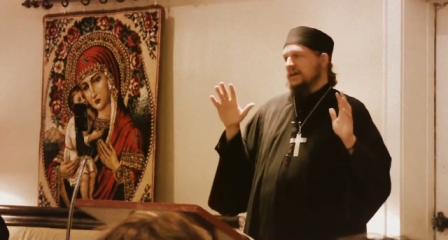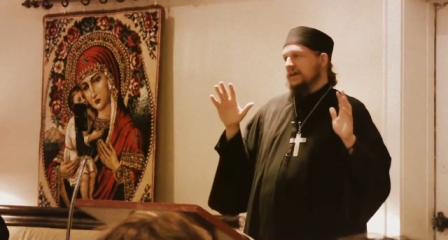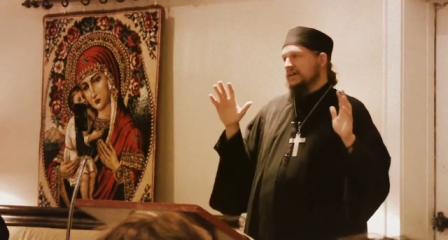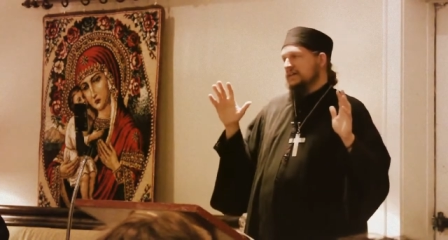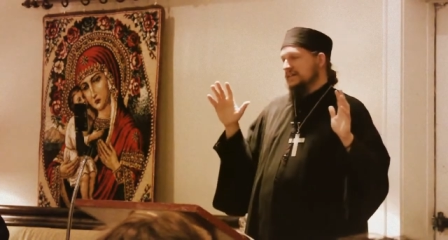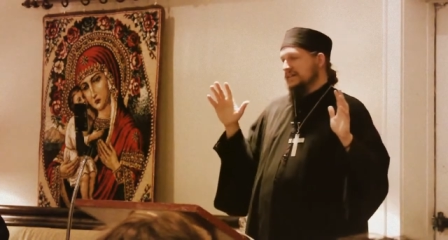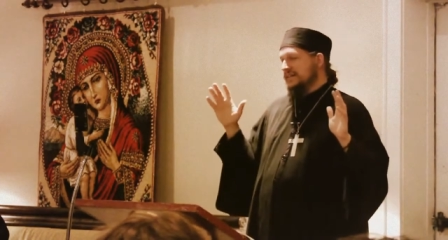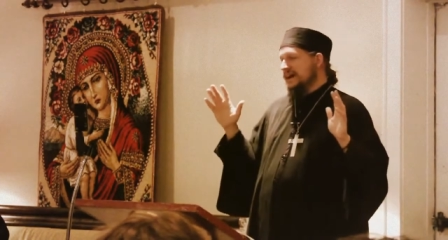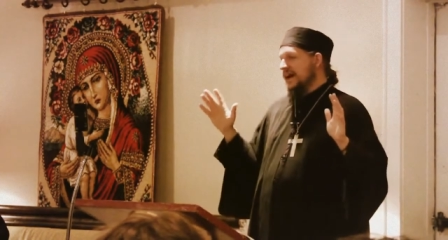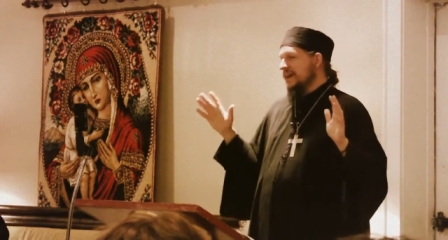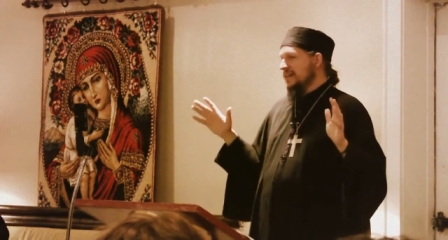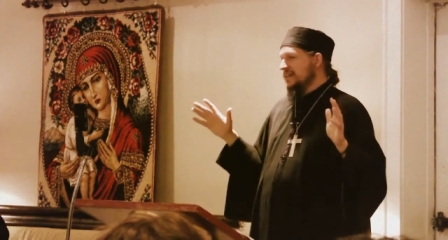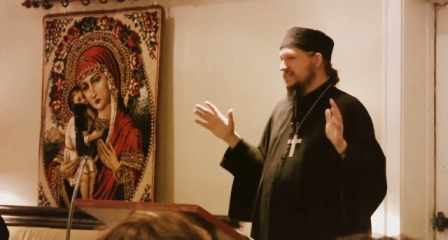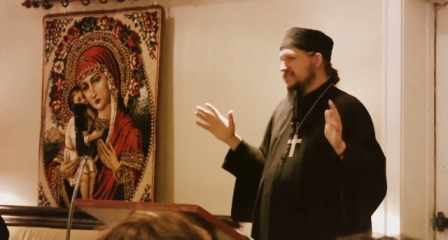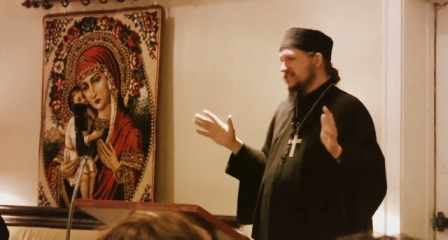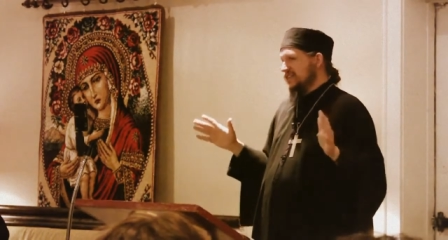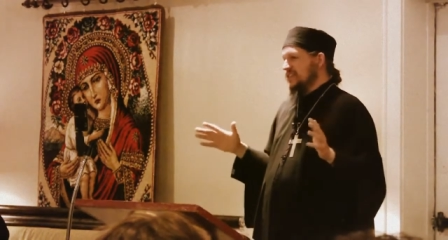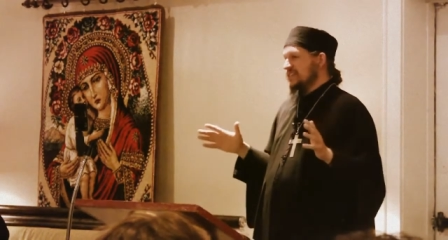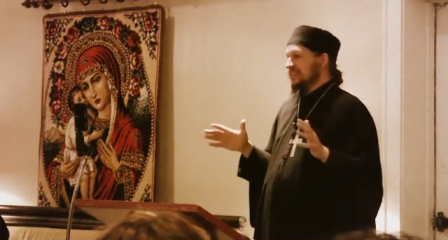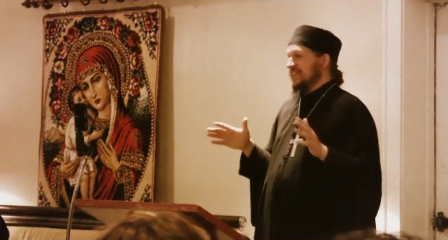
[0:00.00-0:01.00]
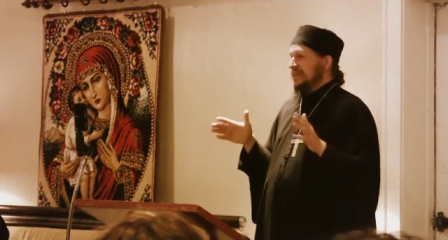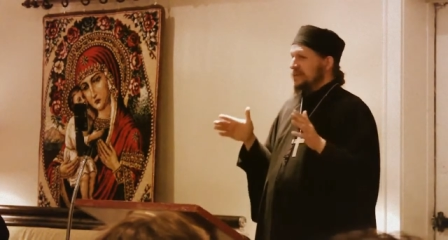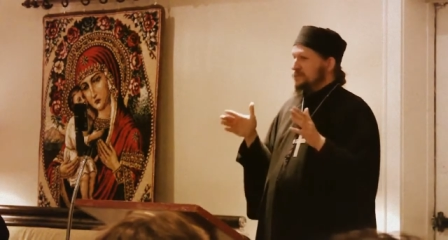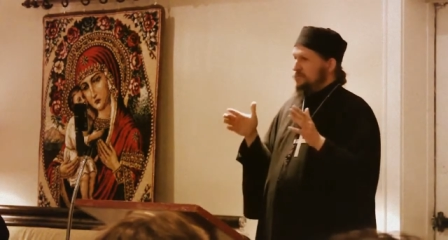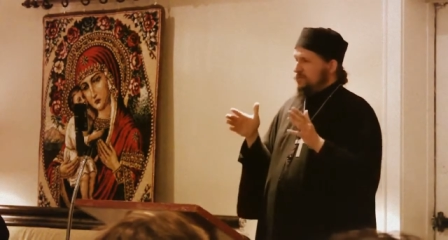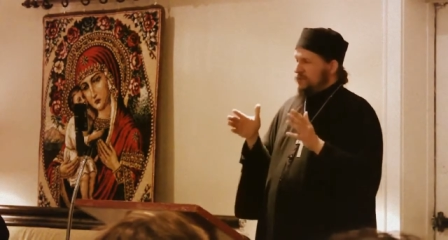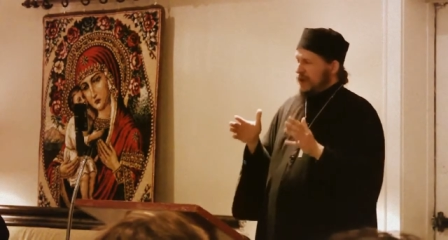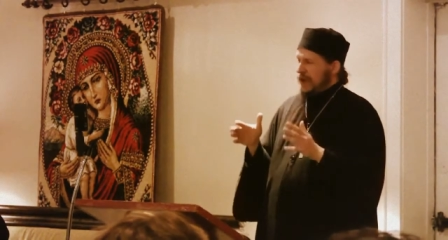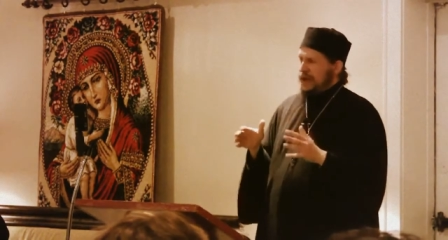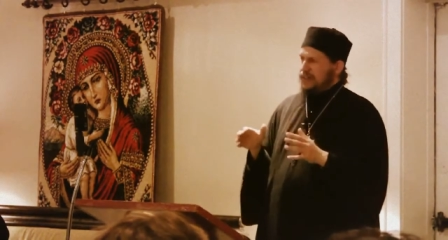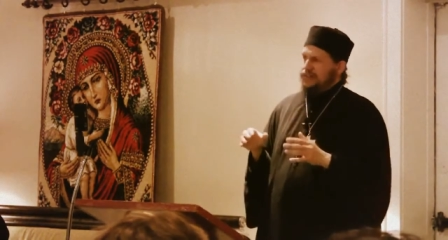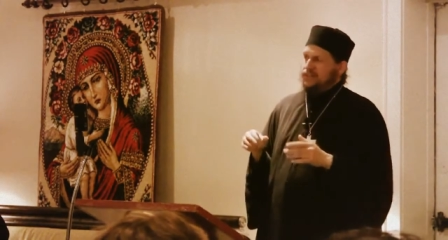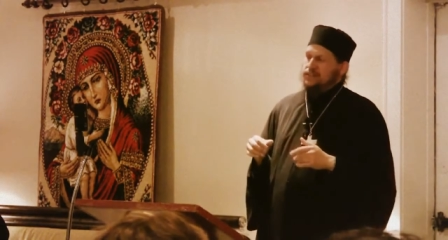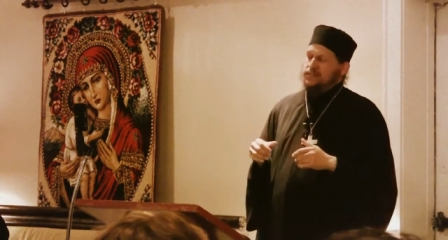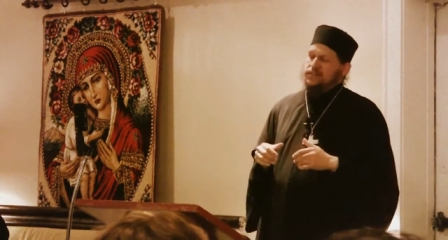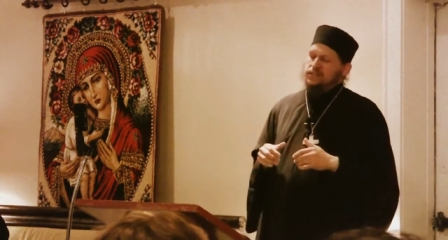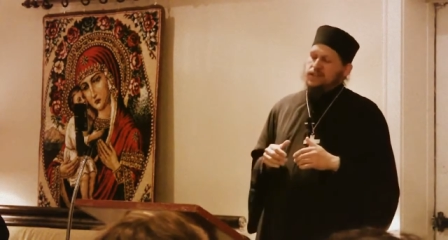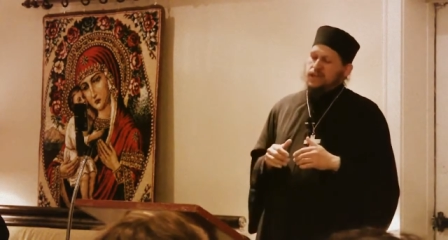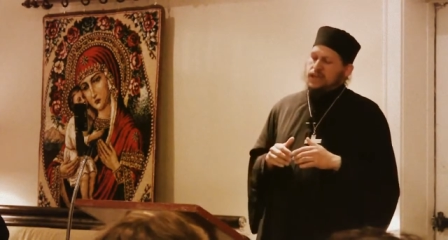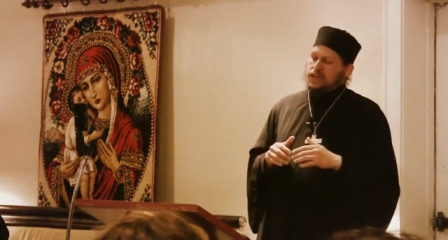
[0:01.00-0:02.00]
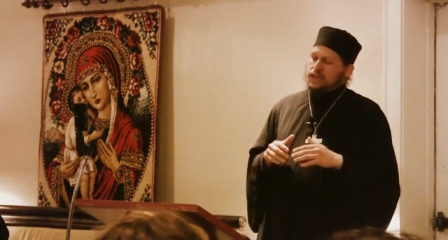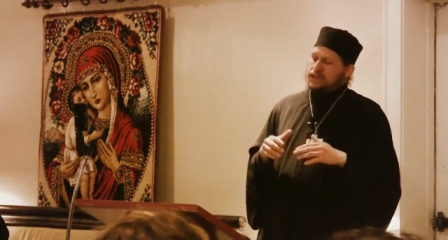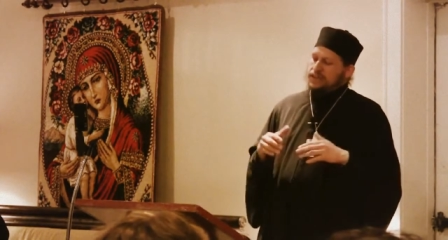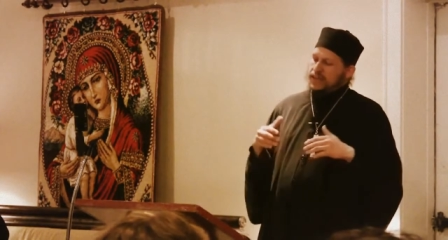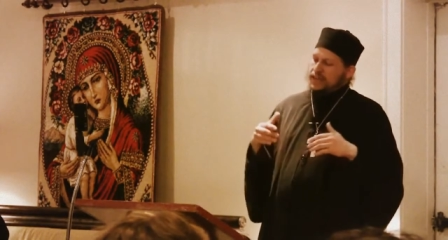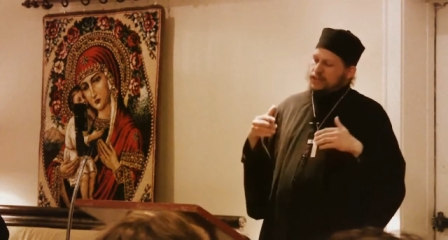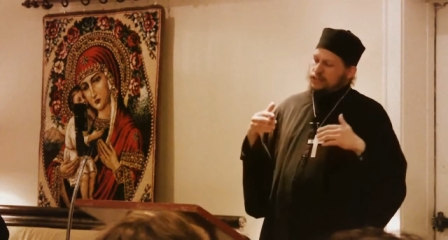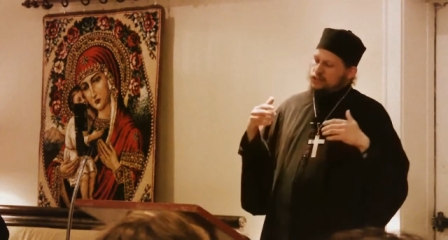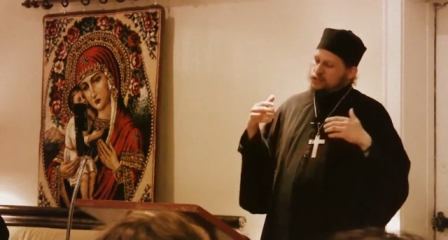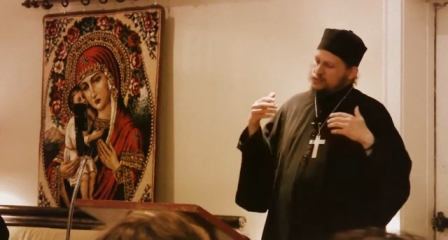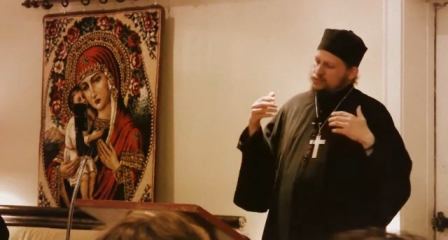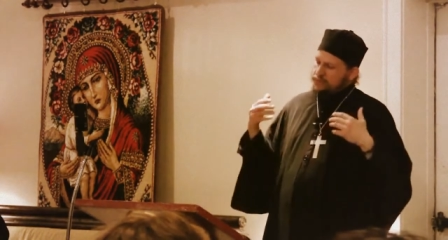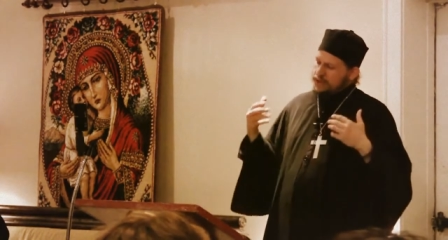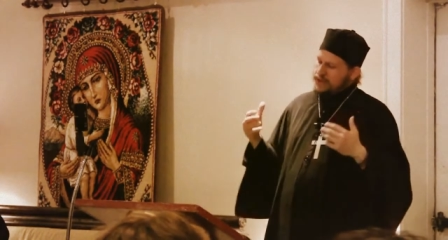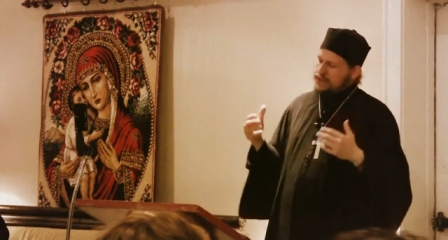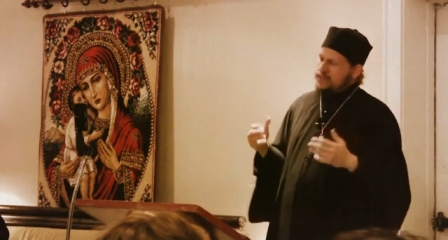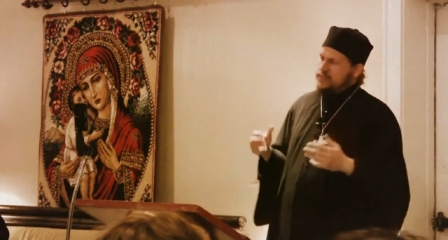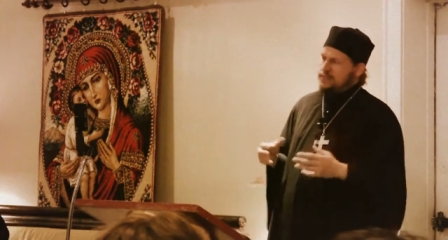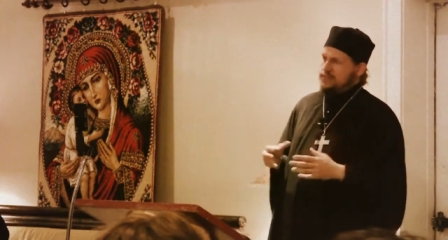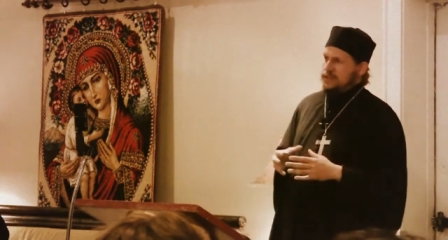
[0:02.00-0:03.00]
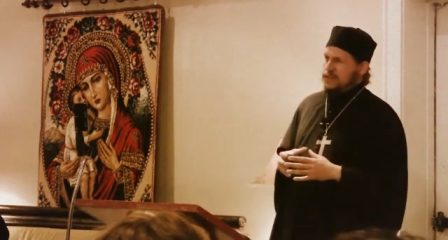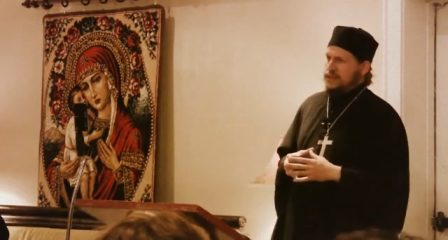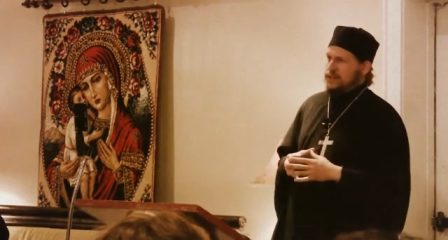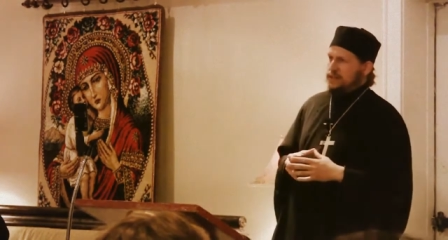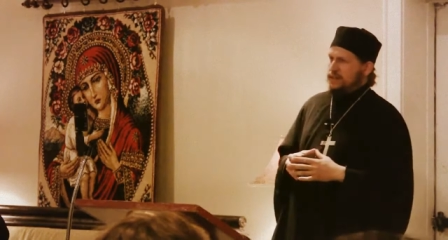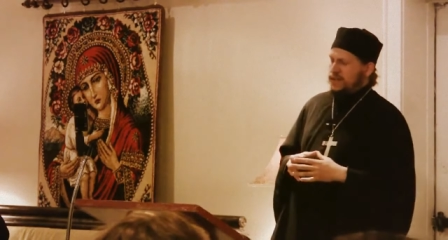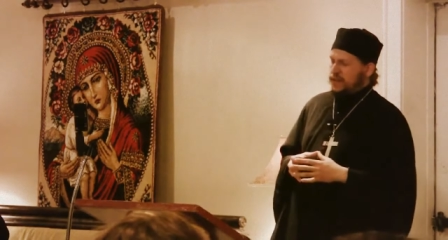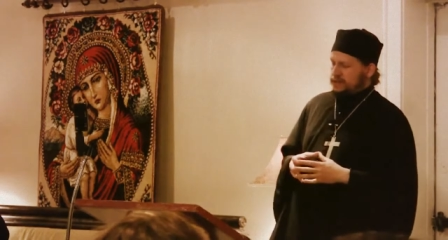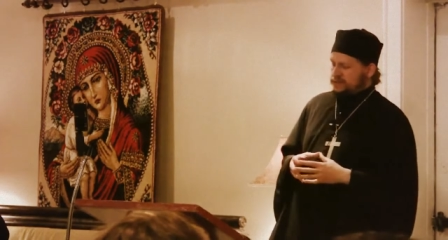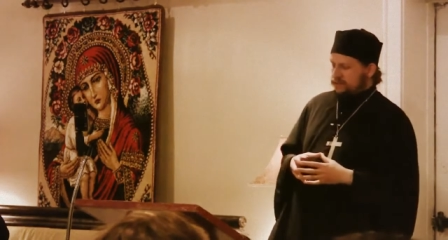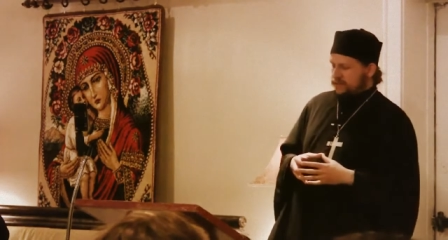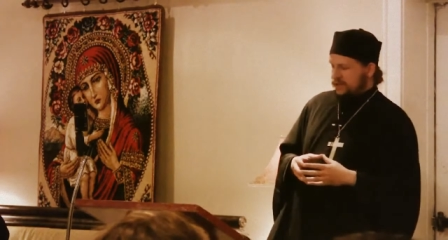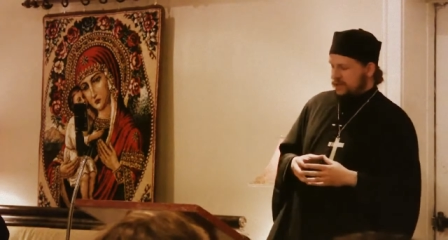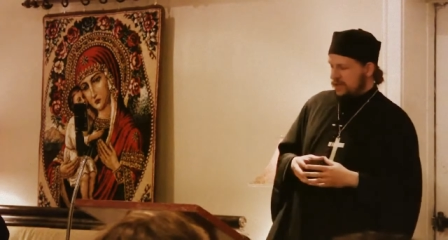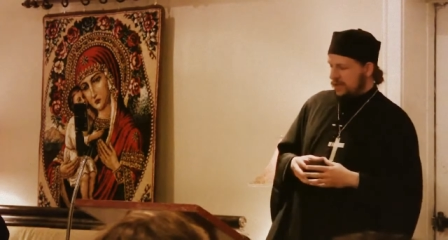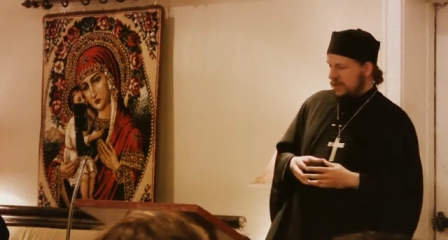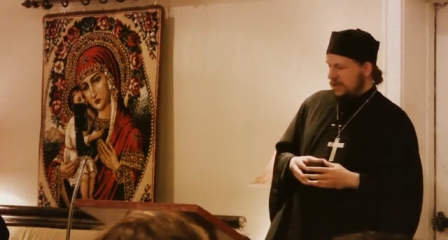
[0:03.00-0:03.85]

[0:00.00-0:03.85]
uh, did not exist in practice. They had tremendous ascetic lives